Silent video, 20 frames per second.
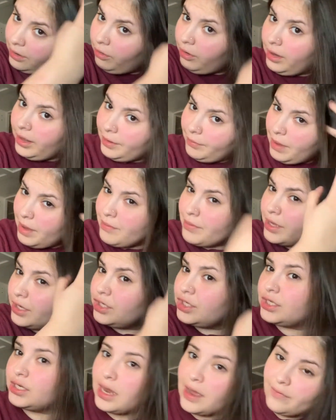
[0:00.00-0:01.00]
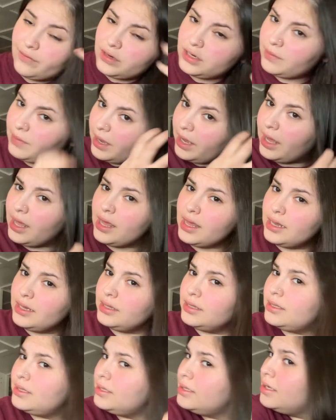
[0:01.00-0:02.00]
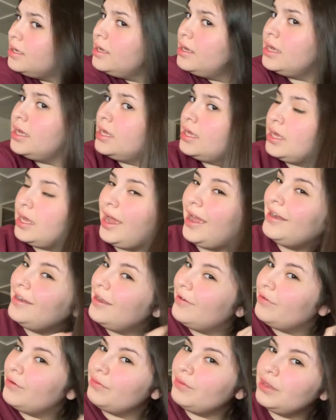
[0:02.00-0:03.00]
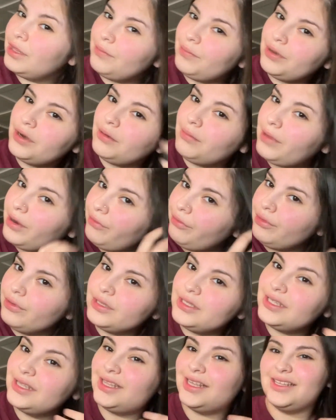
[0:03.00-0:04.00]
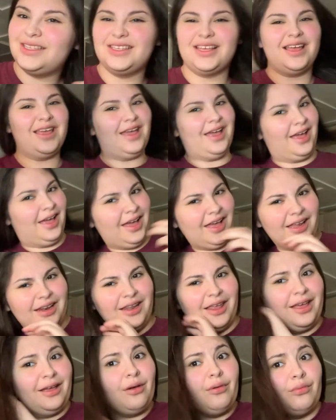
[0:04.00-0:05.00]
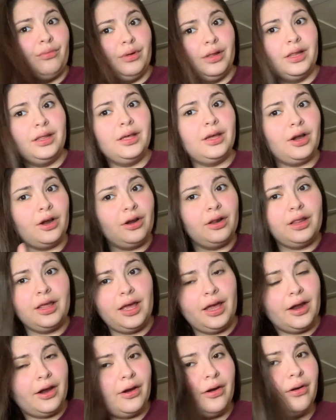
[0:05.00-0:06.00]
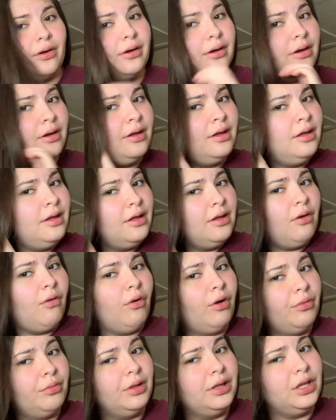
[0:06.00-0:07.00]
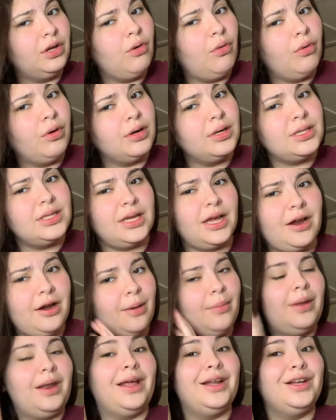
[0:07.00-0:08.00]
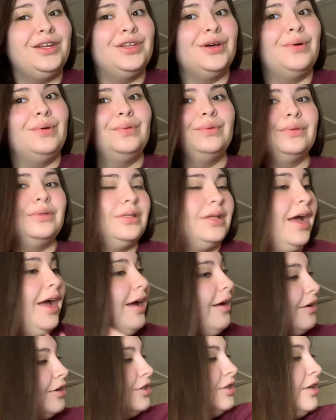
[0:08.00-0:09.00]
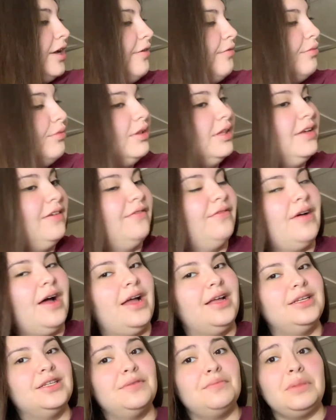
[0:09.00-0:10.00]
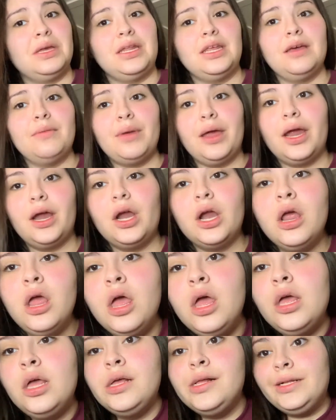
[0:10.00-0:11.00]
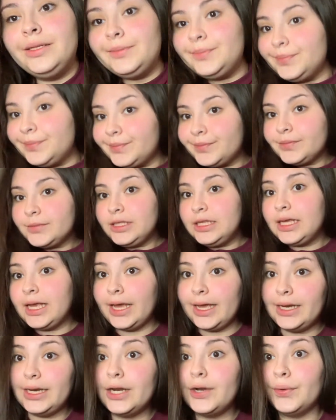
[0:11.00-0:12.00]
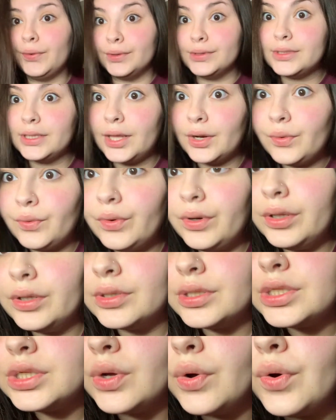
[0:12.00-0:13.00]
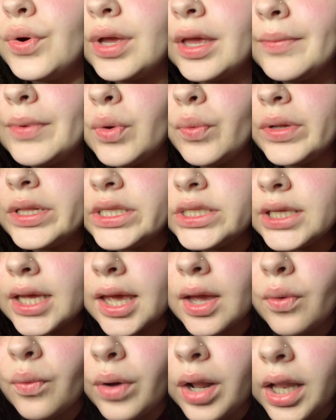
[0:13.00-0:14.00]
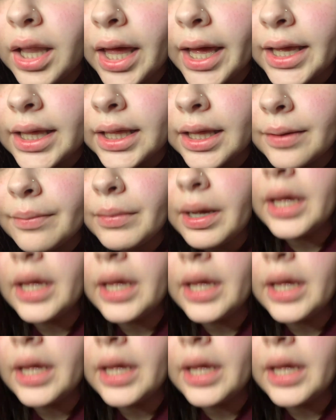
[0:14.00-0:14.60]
or like my mid shaft to my ends. I never really put on my roots unless I had like really curly hair or really coarse hair, but I don't. I actually have really fine to medium hair, and it holds a lot of oil. So give me 1 second while I get my